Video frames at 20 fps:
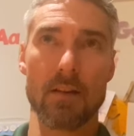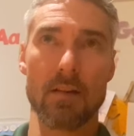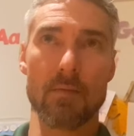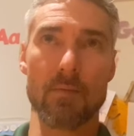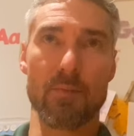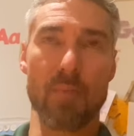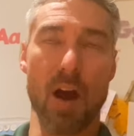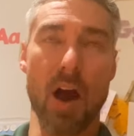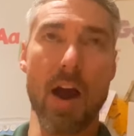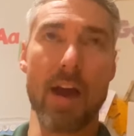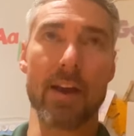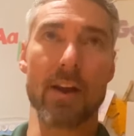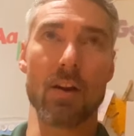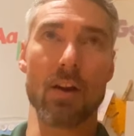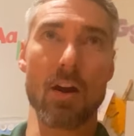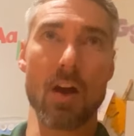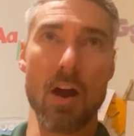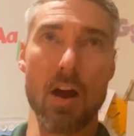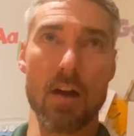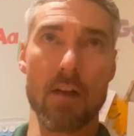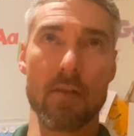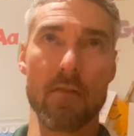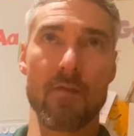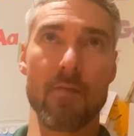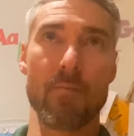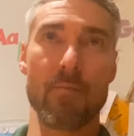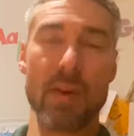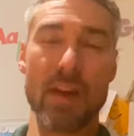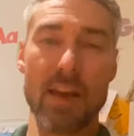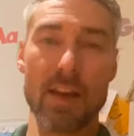buyer of
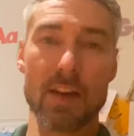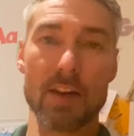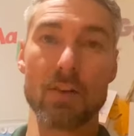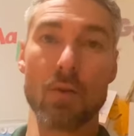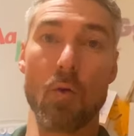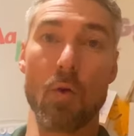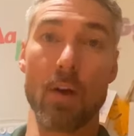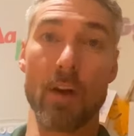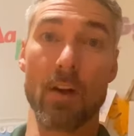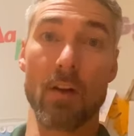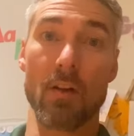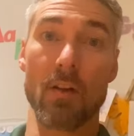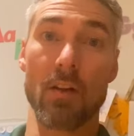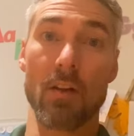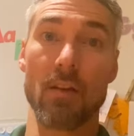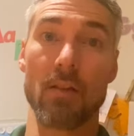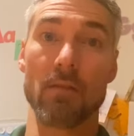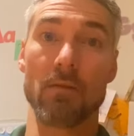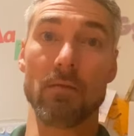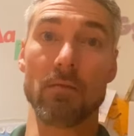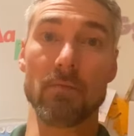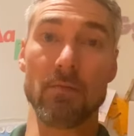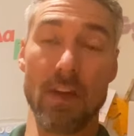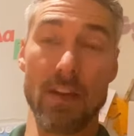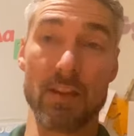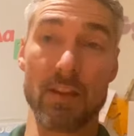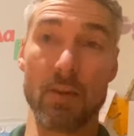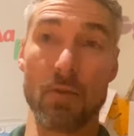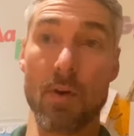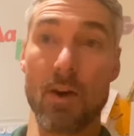peanut oil
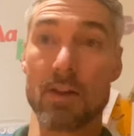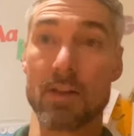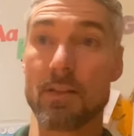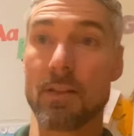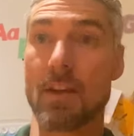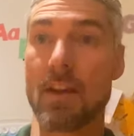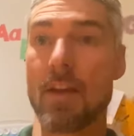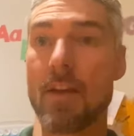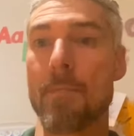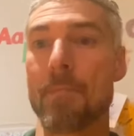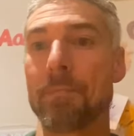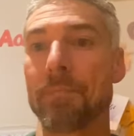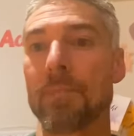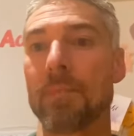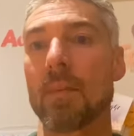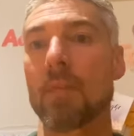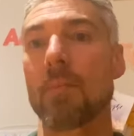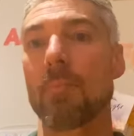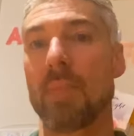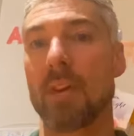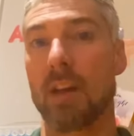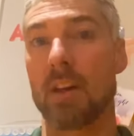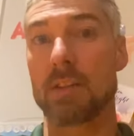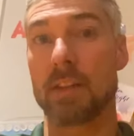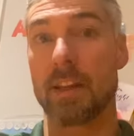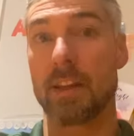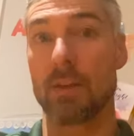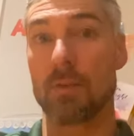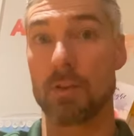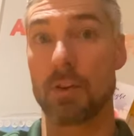in the U.S. because
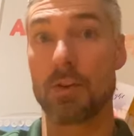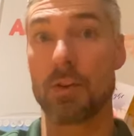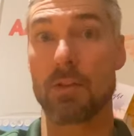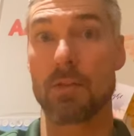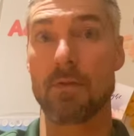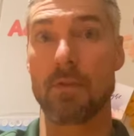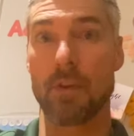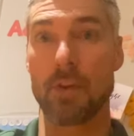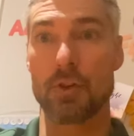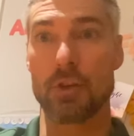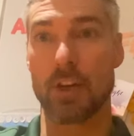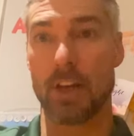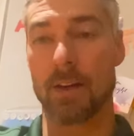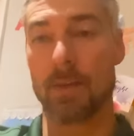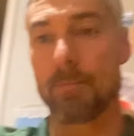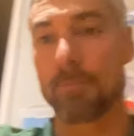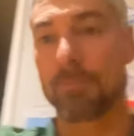they use it for their chicken.